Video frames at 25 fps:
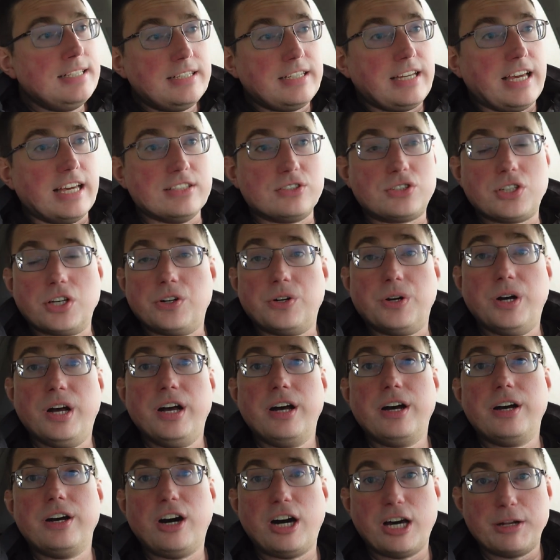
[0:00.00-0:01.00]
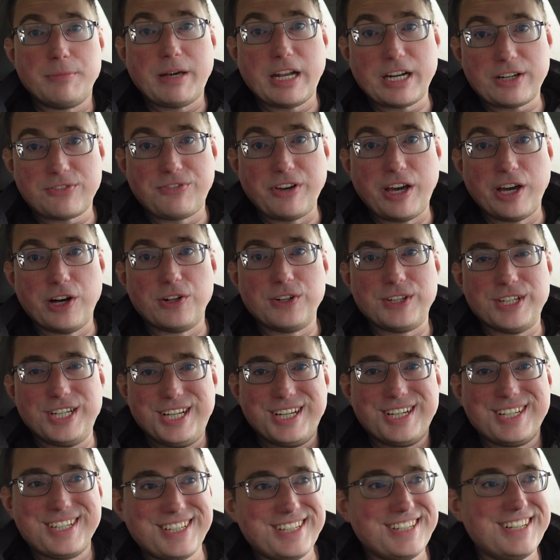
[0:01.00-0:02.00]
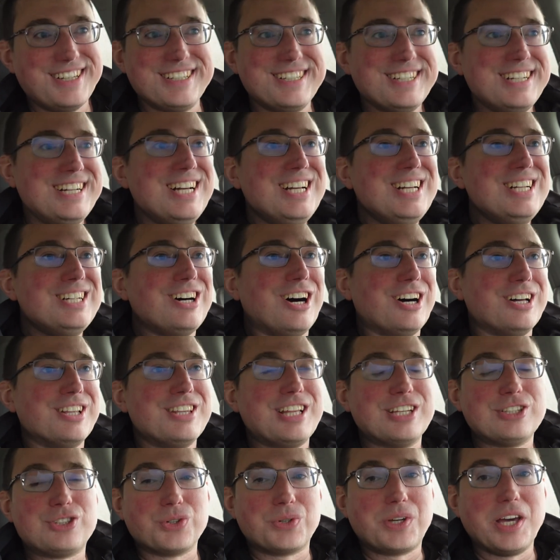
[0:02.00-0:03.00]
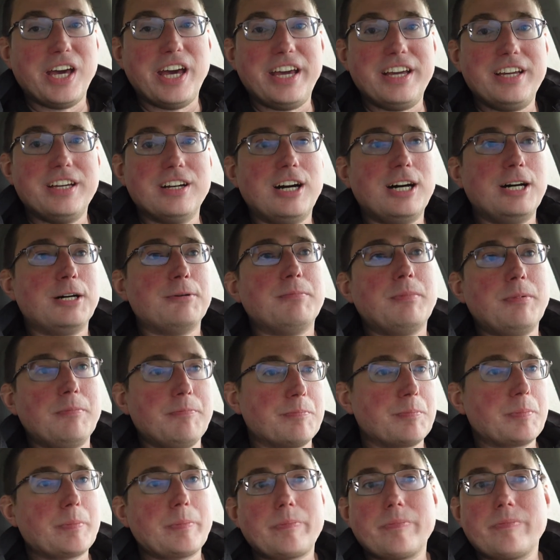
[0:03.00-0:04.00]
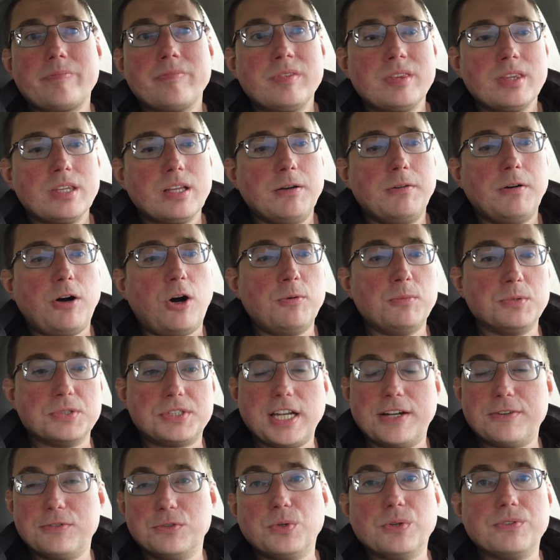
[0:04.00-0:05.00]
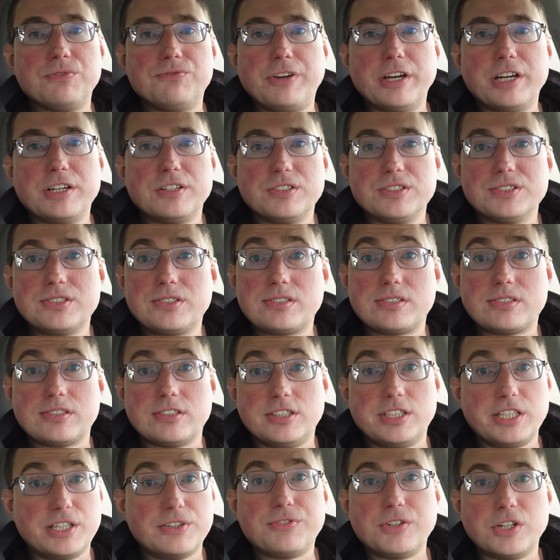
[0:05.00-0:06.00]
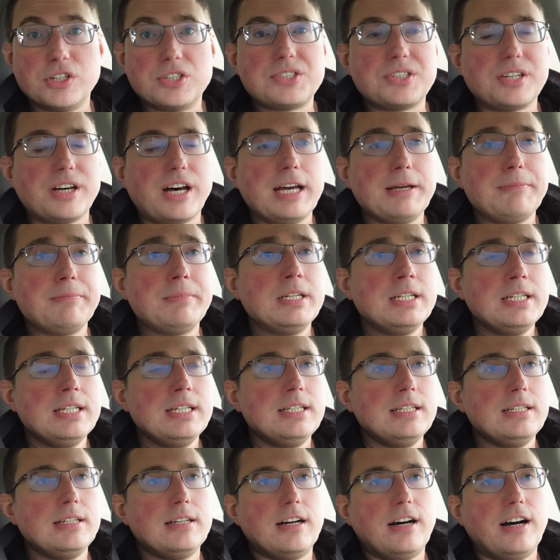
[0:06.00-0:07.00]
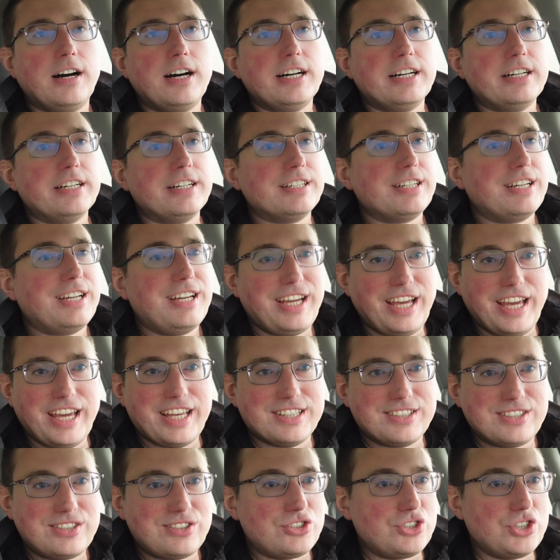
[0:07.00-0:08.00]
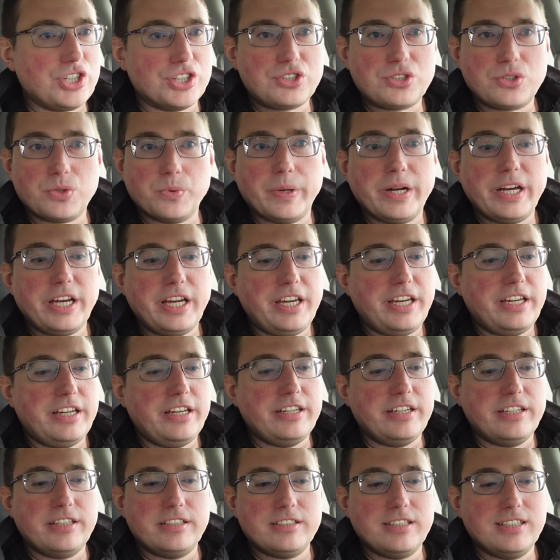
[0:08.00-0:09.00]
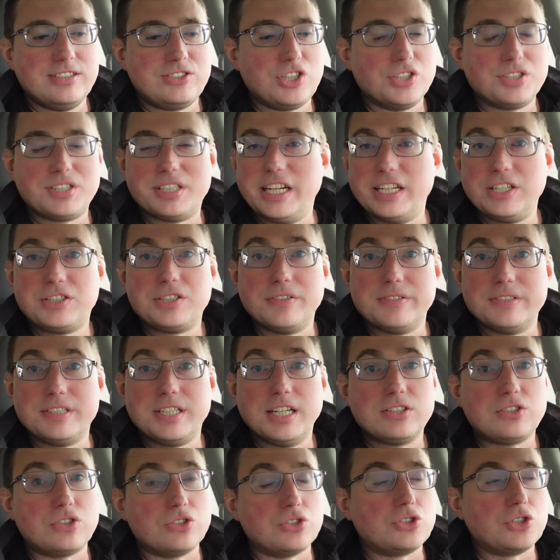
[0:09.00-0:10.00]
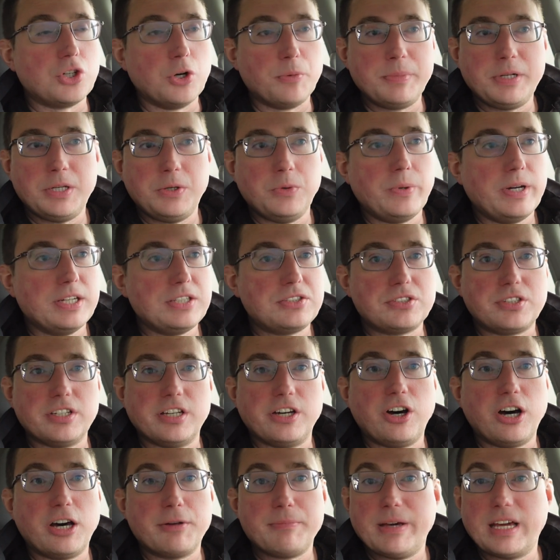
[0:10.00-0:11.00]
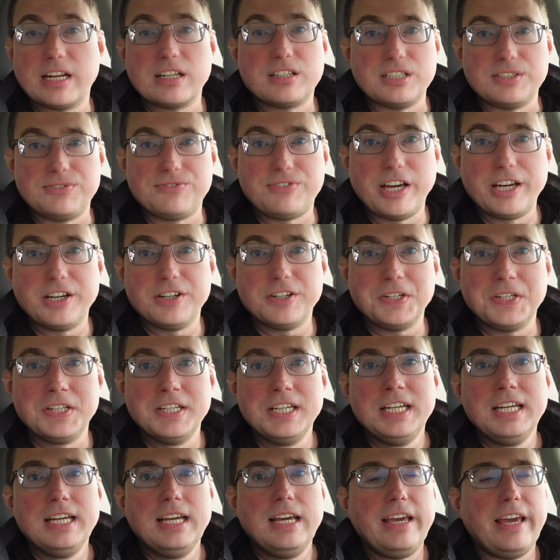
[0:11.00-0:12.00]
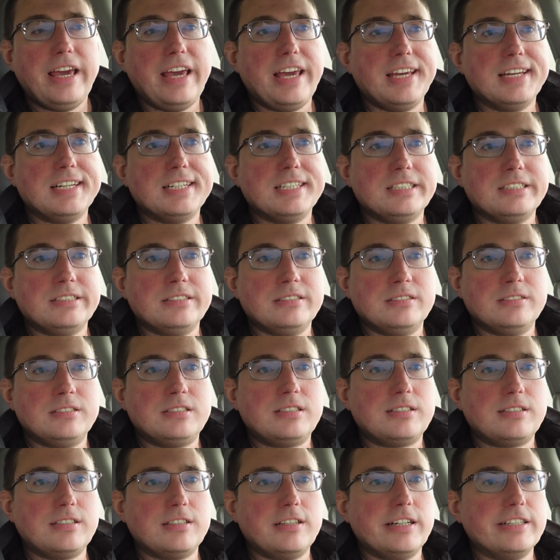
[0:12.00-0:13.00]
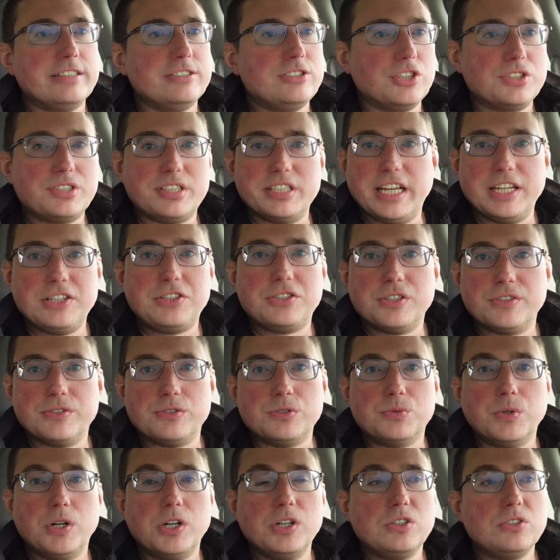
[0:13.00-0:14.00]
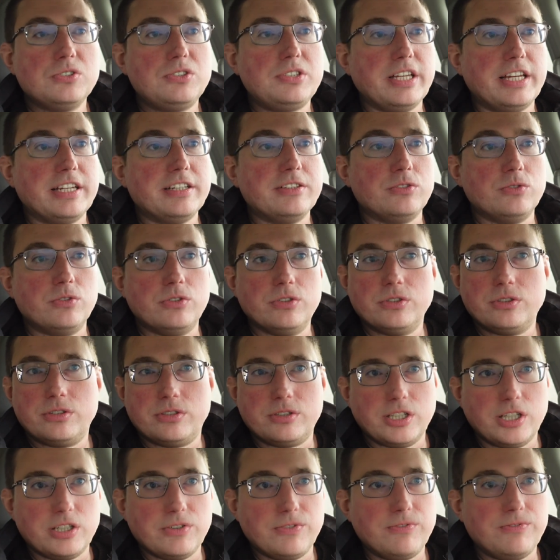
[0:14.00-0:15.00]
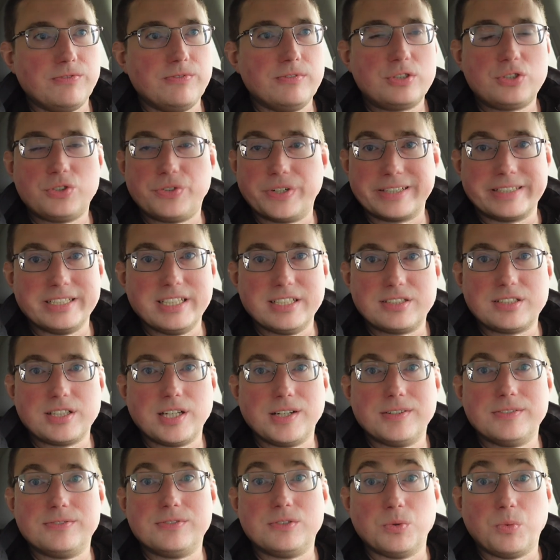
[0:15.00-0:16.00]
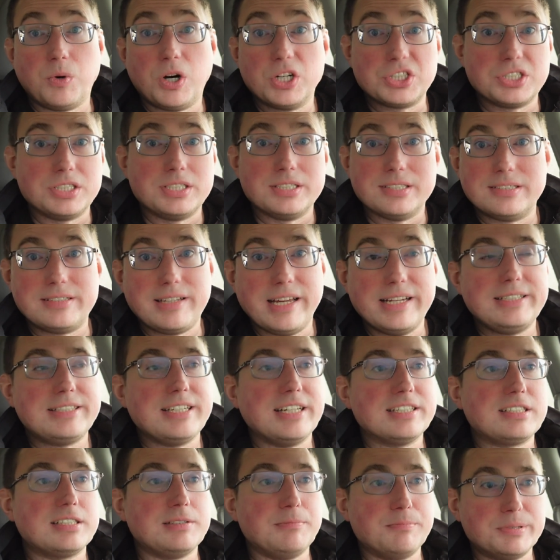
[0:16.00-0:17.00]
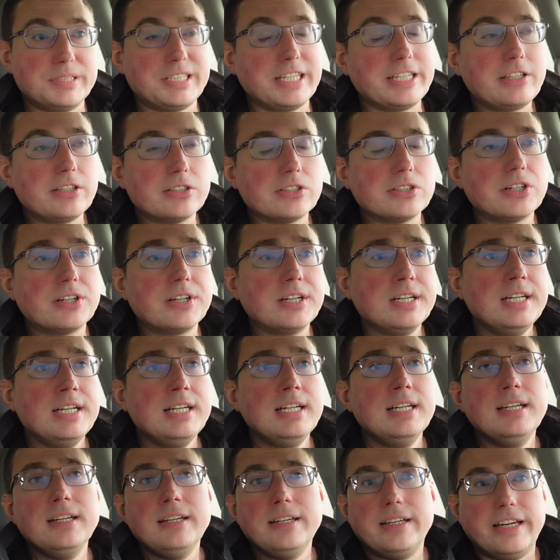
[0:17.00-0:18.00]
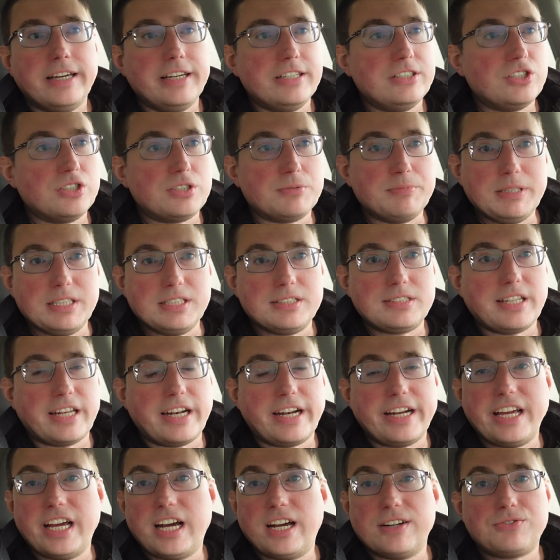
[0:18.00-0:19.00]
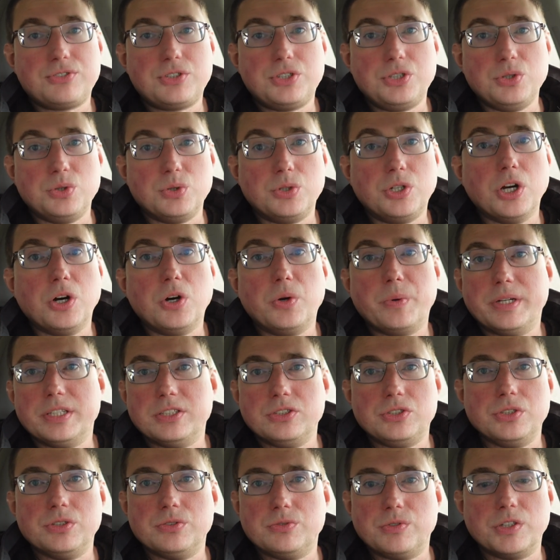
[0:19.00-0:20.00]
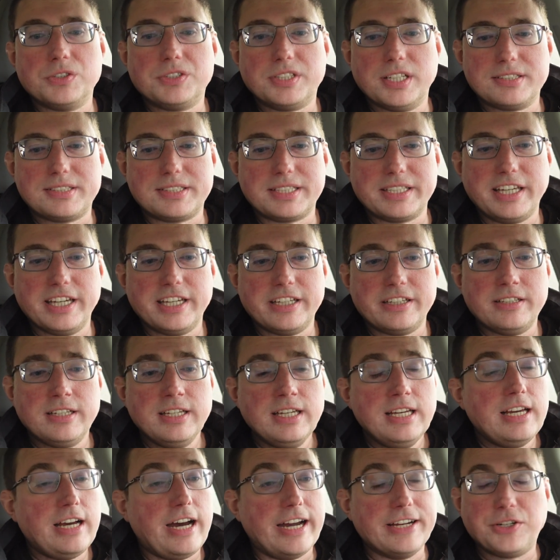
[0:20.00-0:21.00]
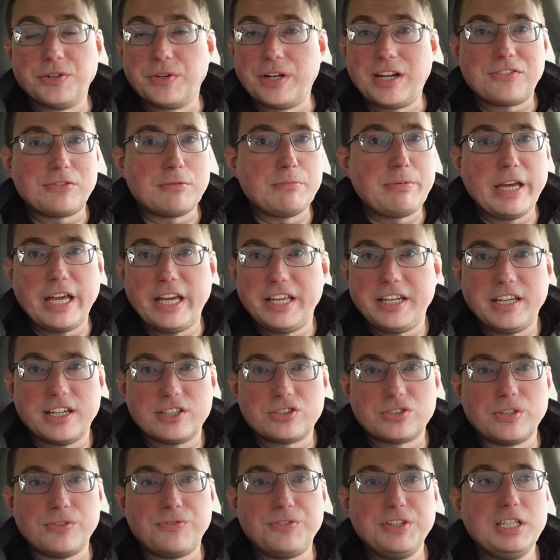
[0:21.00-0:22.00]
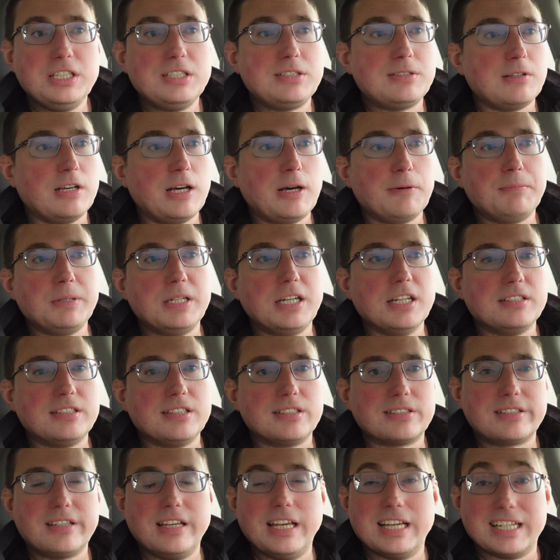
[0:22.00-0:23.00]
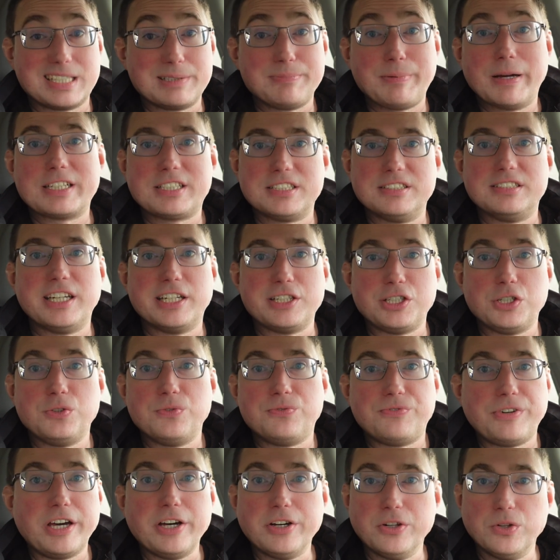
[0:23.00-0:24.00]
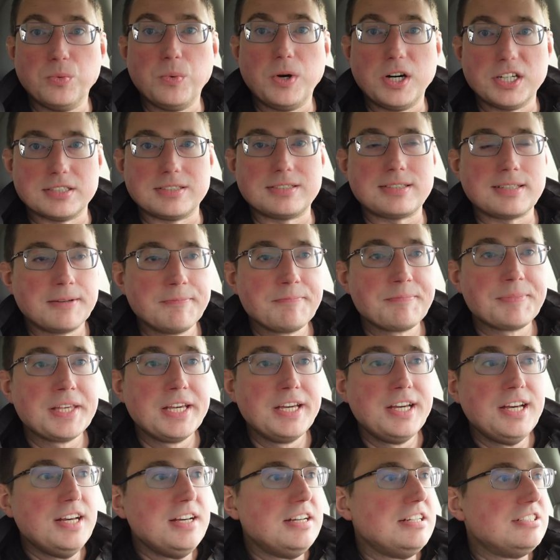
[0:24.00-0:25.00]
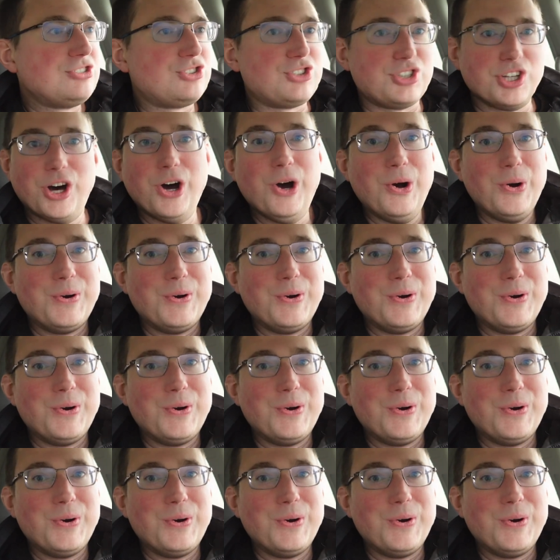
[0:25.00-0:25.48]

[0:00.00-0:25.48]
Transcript: And so, automatic fail. that's okay. Almost everyone fails their first time. It's just the way, it's just the nature of the test. There's so many ways to automatically fail, and just the nature of the roads and the strictness of the Washington State test in particular, it just means that I have to go and do the road test again. I don't have to pay any extra fees because it's expected that you fail once. So